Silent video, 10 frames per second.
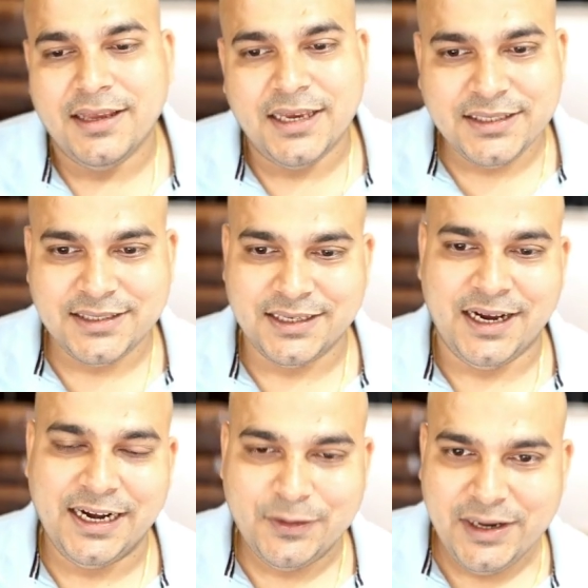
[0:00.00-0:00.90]
Yes,
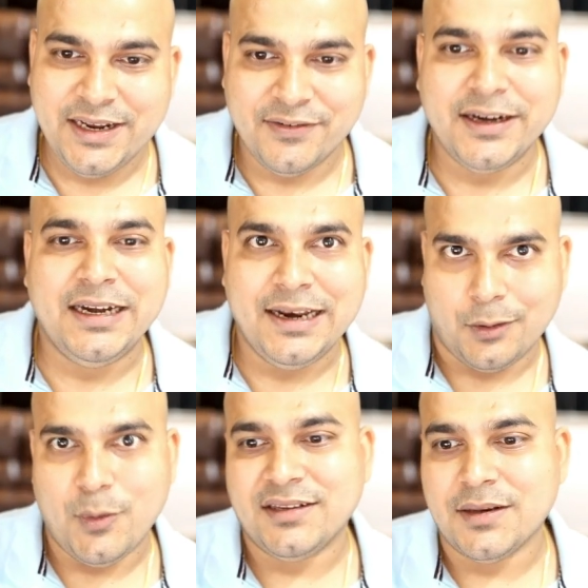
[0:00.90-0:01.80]
uh, it will definitely
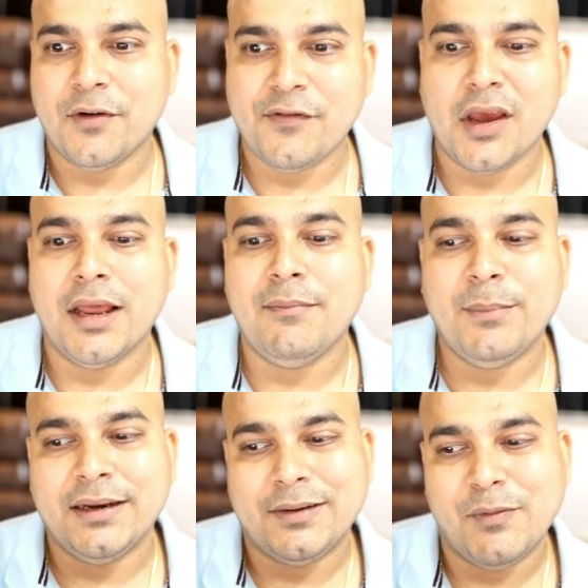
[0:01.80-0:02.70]
require some of your
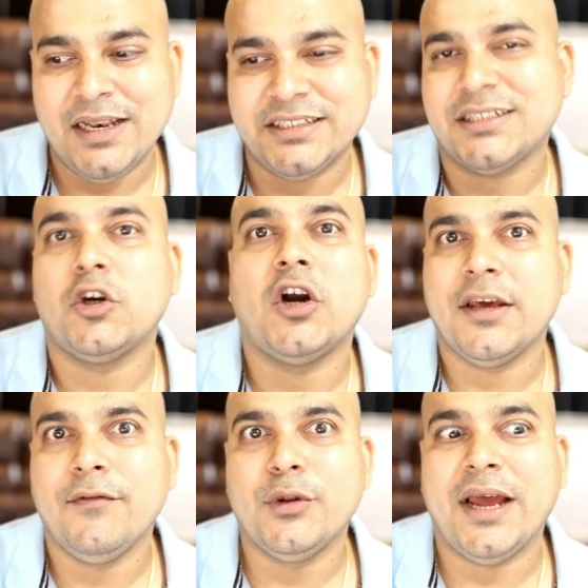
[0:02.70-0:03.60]
help. It will just not
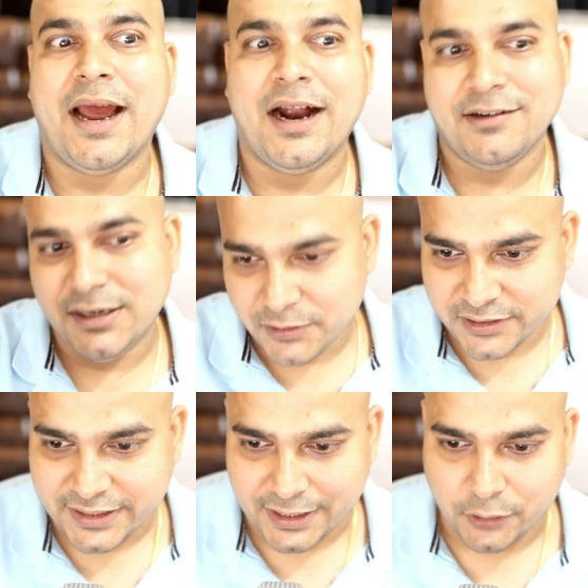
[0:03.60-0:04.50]
give you the
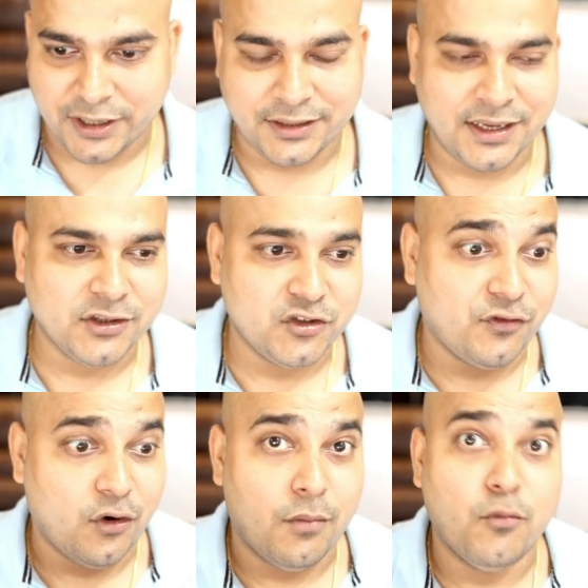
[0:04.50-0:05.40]
100% accurate things
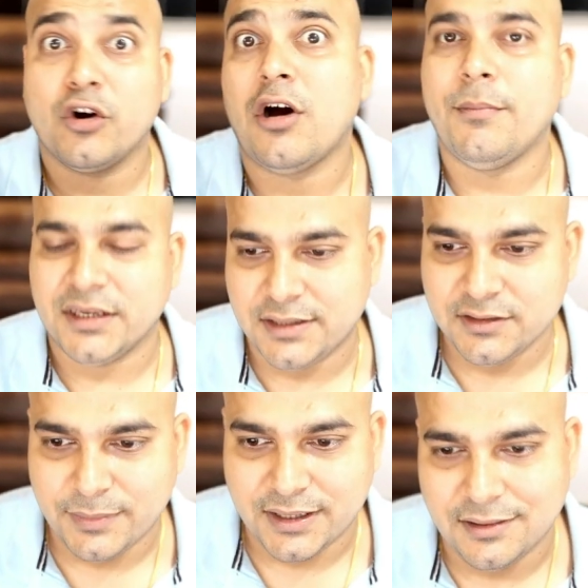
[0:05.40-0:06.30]
for more complex
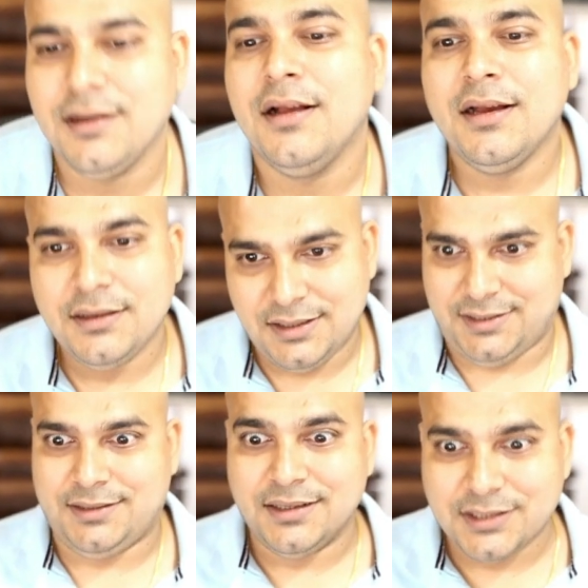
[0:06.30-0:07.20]
things. But
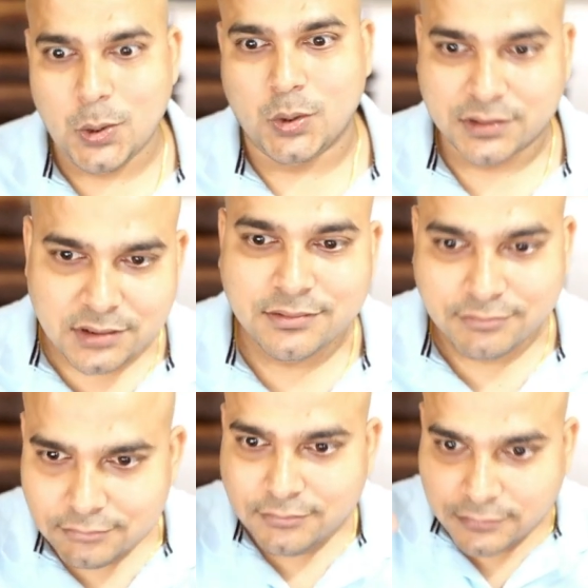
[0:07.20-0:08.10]
yes, this looks
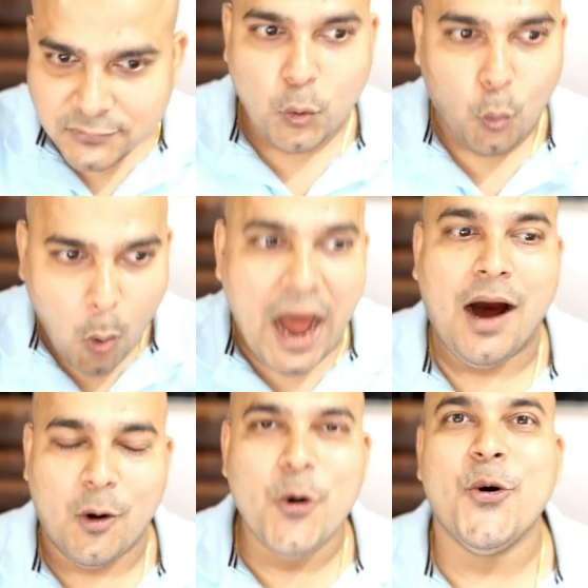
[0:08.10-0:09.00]

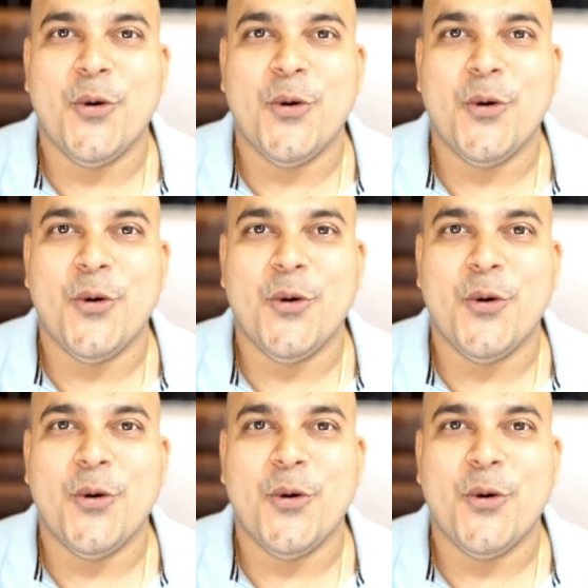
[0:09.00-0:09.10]
wow.